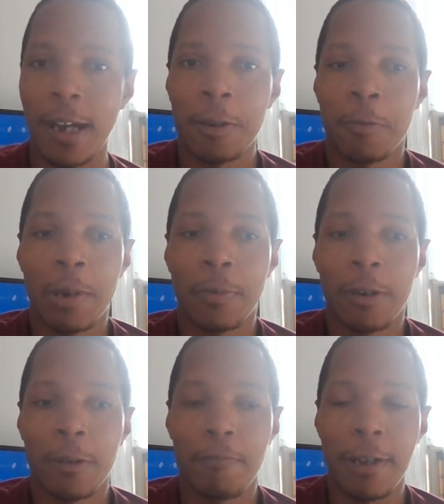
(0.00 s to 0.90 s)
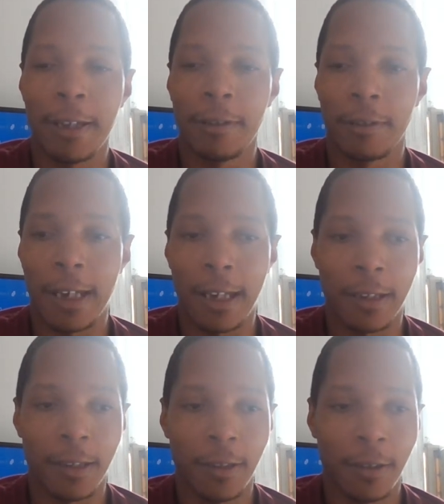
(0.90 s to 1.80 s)
I don't remember her being,
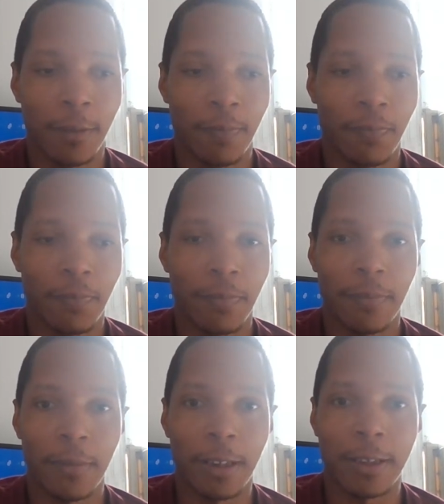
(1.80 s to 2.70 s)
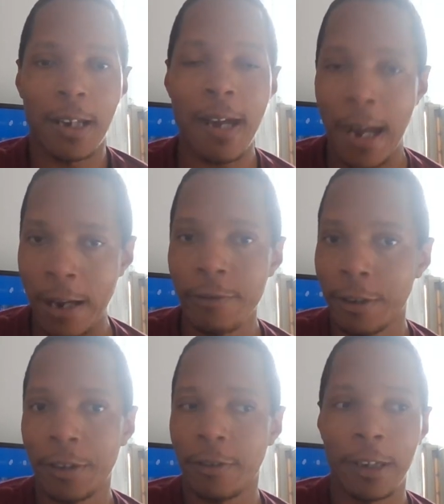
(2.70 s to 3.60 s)
like, a
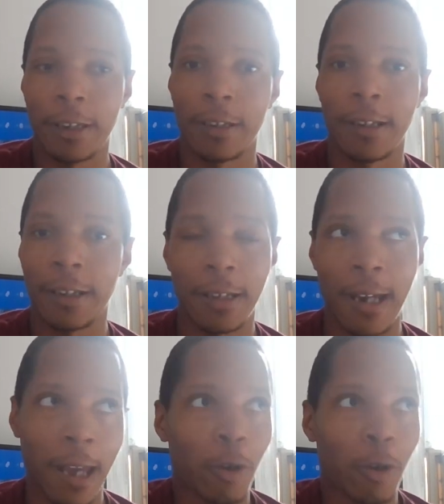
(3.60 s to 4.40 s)
tyrant or anything like that.